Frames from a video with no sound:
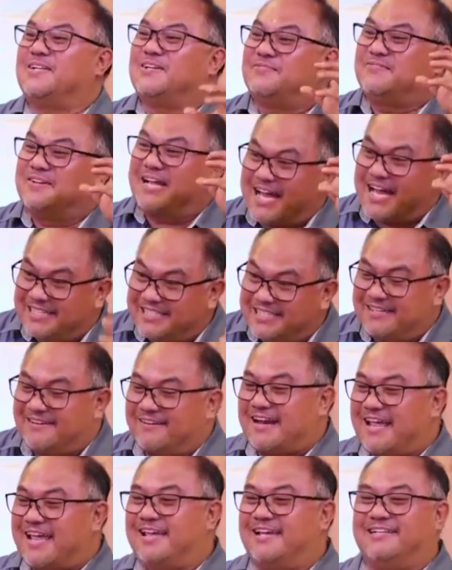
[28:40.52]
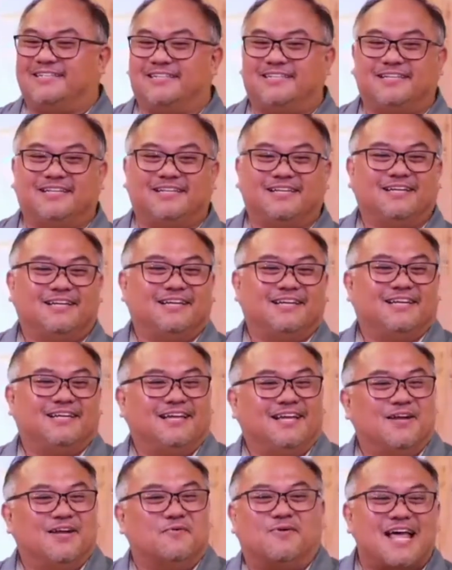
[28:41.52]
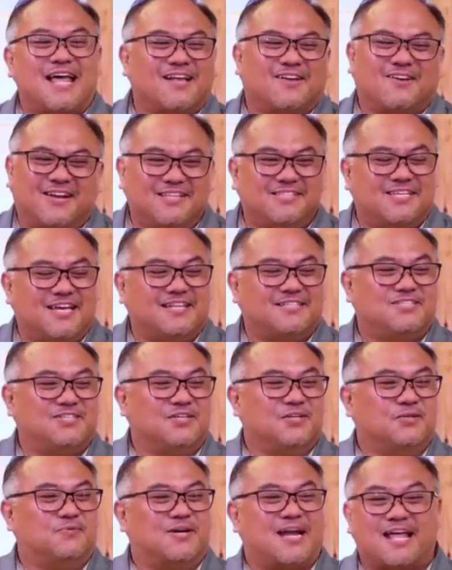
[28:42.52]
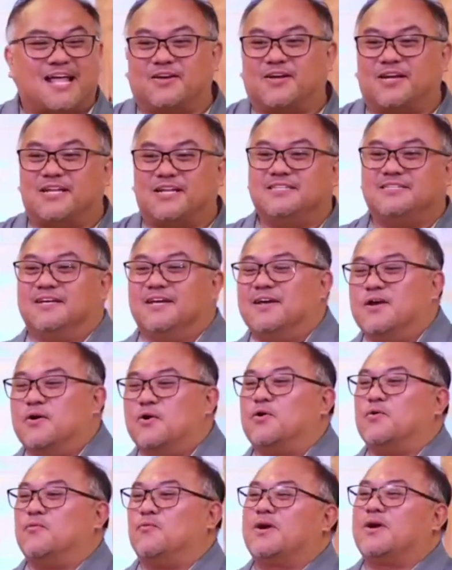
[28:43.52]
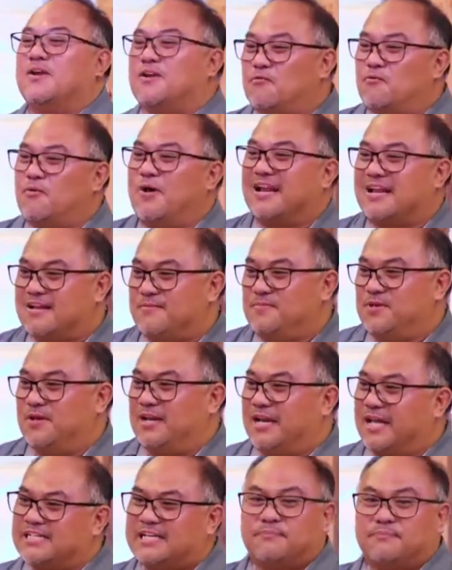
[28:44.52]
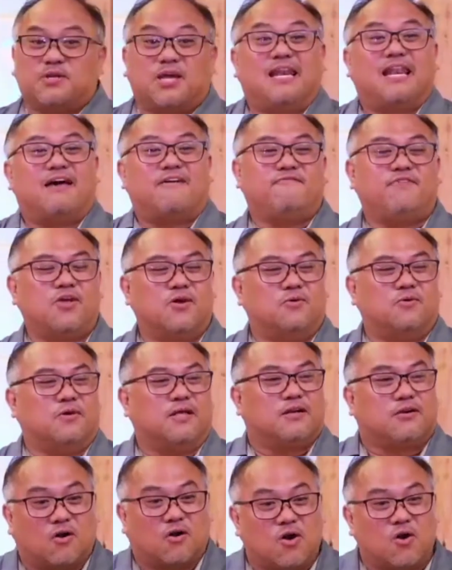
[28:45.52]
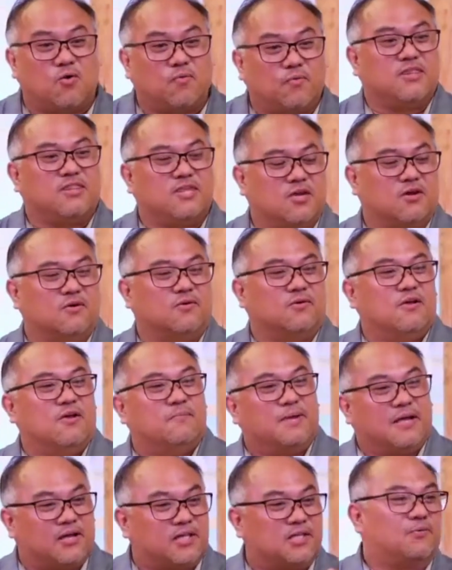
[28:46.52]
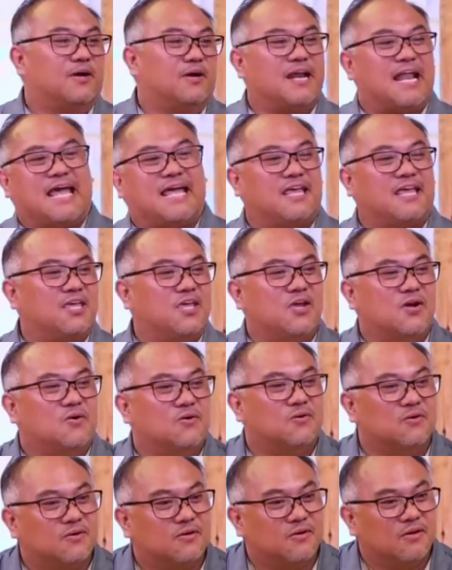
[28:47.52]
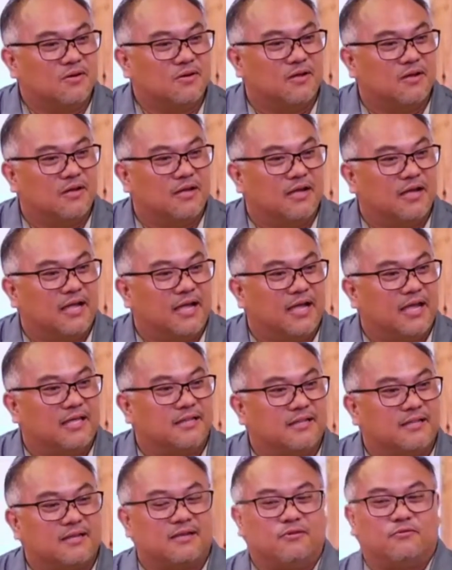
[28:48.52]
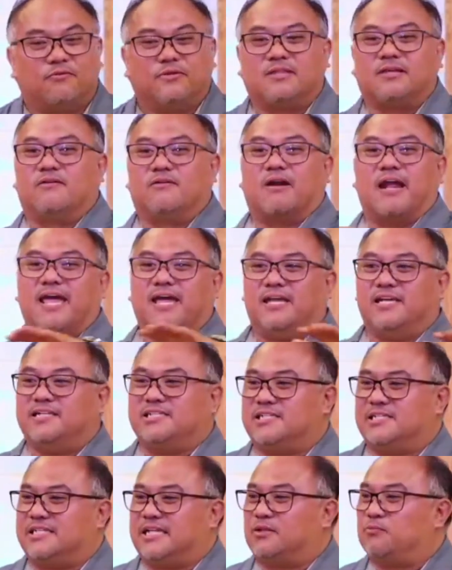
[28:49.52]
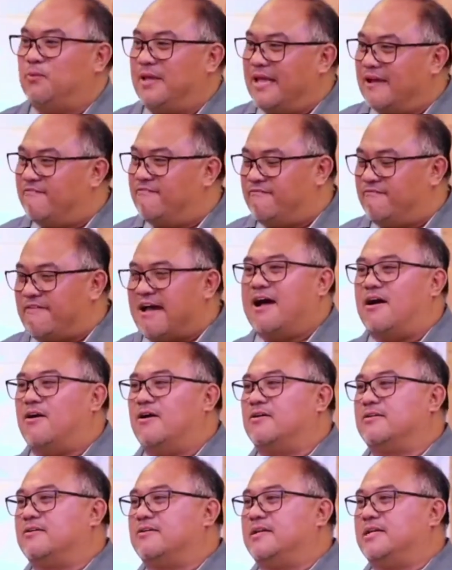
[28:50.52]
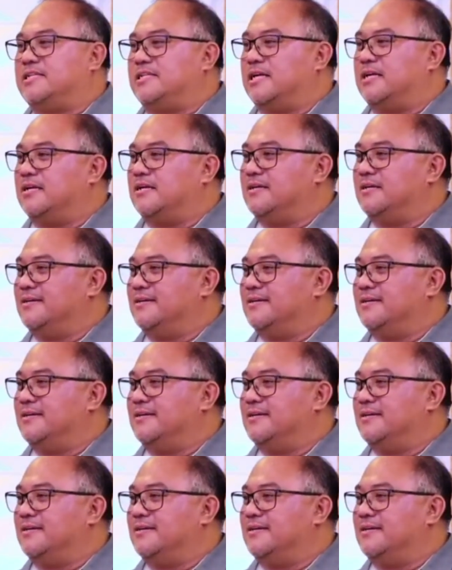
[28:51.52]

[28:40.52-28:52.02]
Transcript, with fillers: of God's grace. We're not going to judge you. We're not going to we're going to welcome you and accept you and love you and grow with you because we're like you. And with grace that we have found, it's a